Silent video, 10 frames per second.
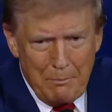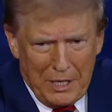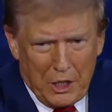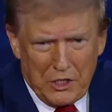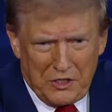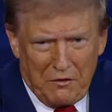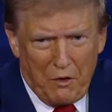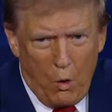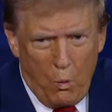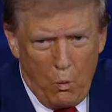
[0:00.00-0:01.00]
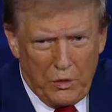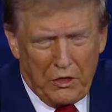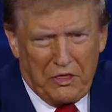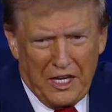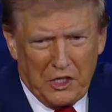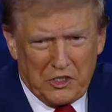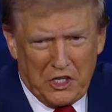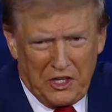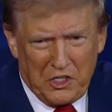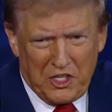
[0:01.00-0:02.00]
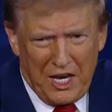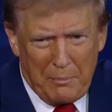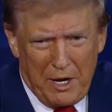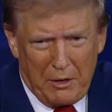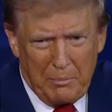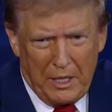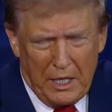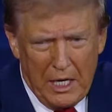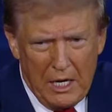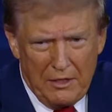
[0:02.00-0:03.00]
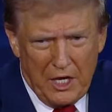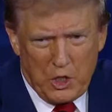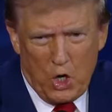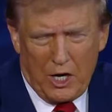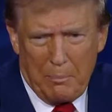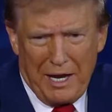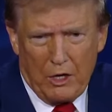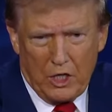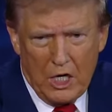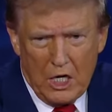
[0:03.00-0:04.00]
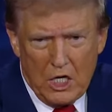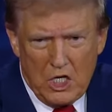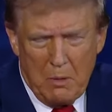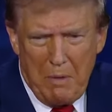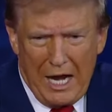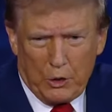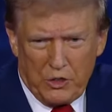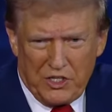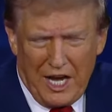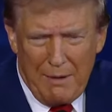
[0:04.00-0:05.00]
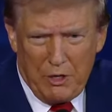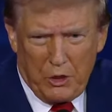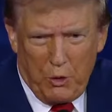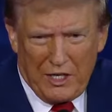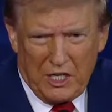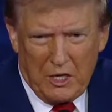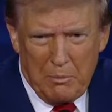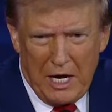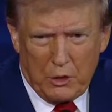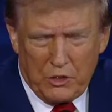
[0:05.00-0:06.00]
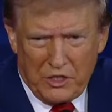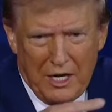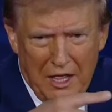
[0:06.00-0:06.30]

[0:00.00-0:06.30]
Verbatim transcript: because of the things that they say about me. They talk about democracy. I'm a threat to democracy.